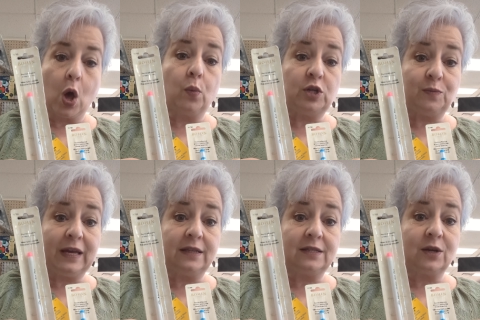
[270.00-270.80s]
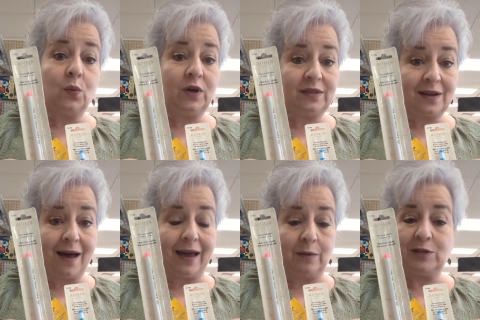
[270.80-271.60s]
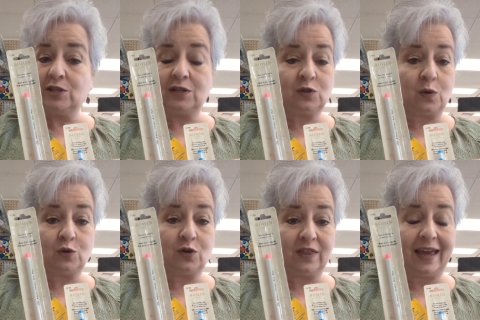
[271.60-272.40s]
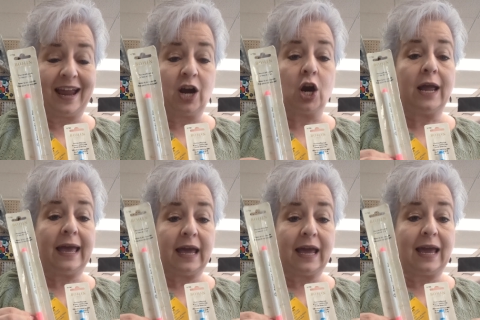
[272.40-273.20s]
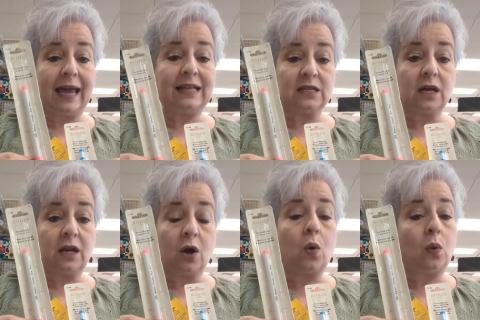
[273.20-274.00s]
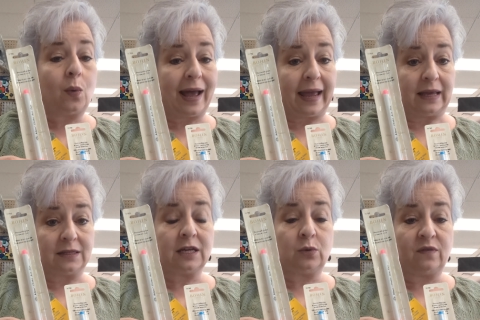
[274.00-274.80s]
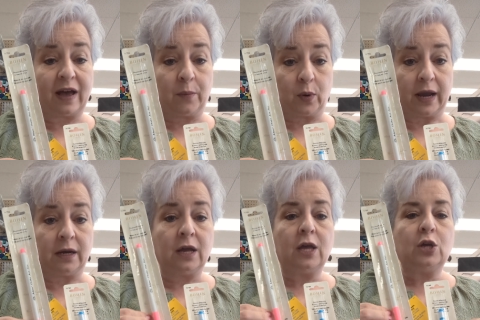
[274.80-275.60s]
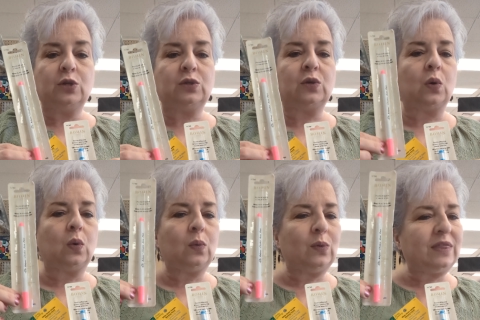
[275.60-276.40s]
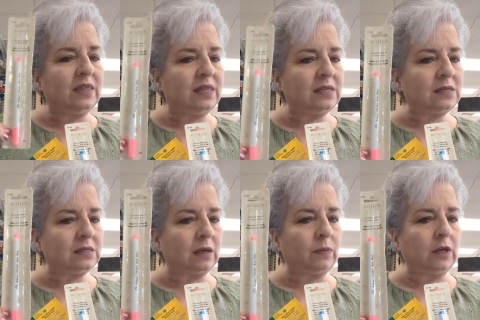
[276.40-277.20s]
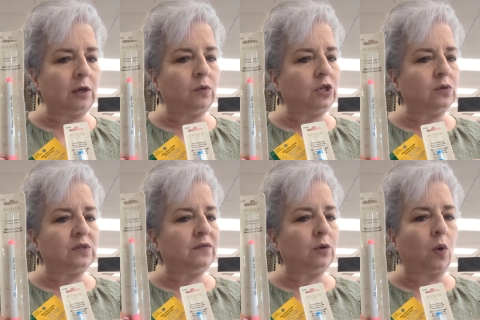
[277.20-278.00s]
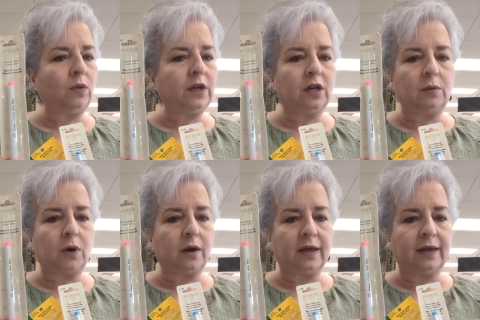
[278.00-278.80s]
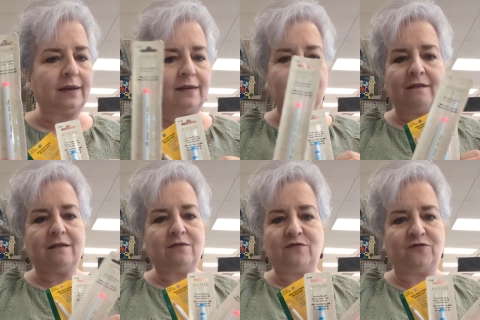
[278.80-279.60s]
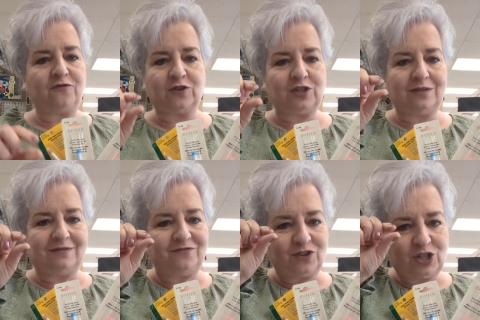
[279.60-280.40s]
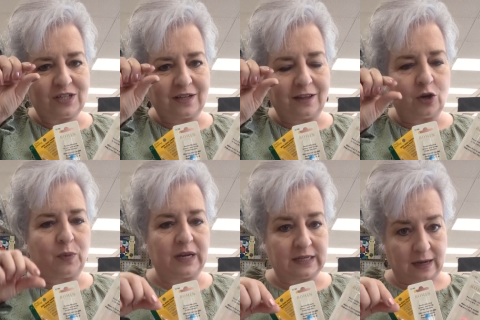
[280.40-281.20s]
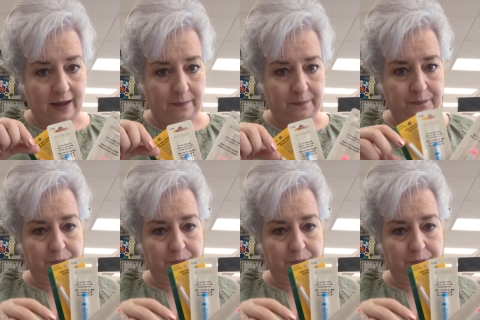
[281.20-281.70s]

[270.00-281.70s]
which means with time and just exposure to the air, it's going to go away. It's going to evaporate. So this is something you would use if you're only going to mark it for just a little bit of time.